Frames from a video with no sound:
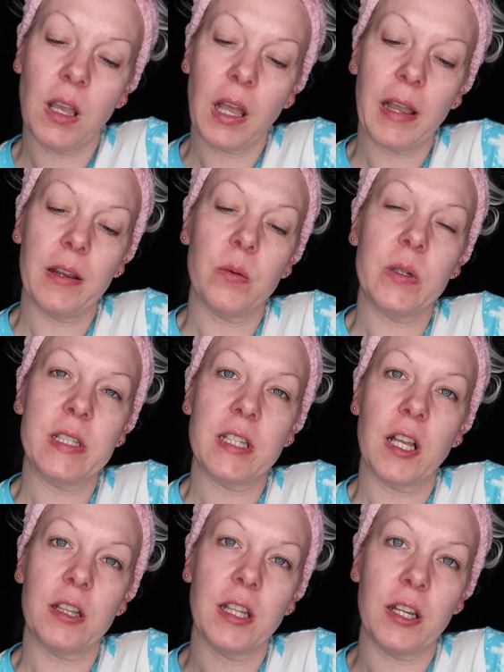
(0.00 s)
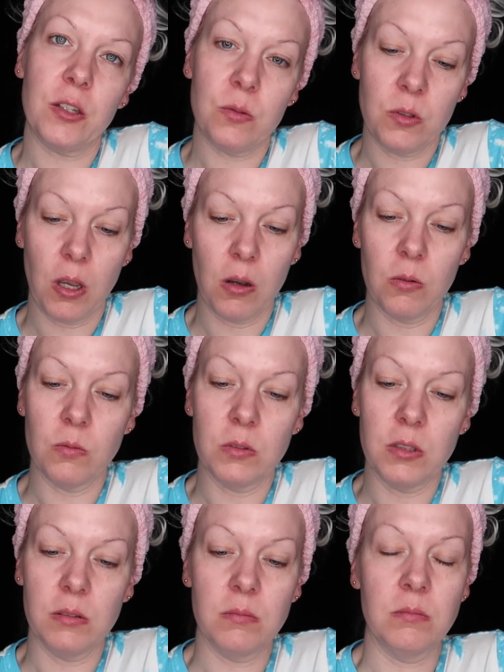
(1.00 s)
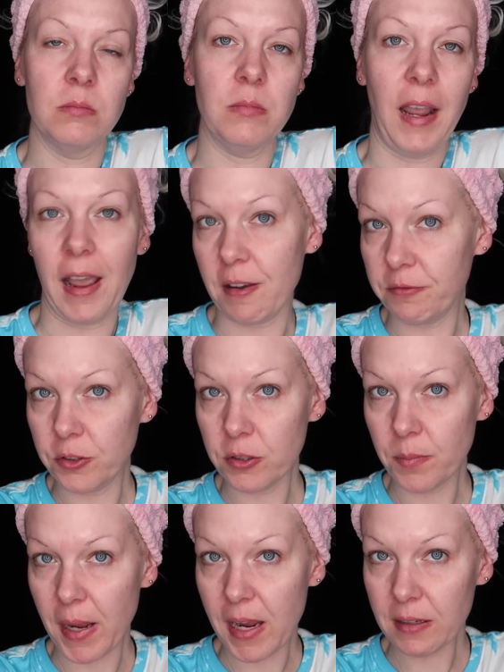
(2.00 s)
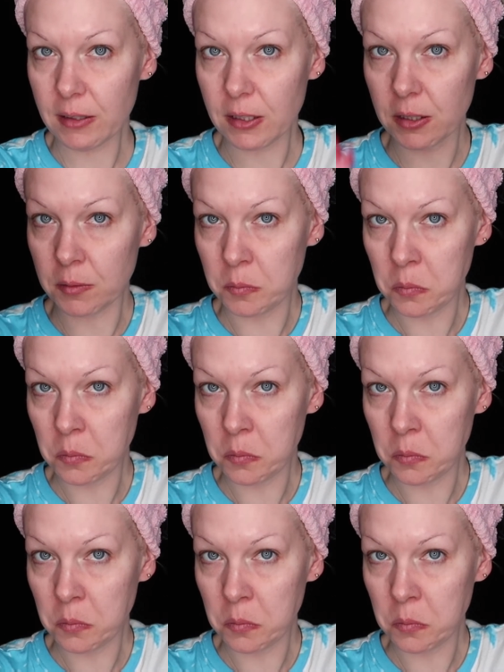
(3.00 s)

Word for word: i always thought that you toned after the mask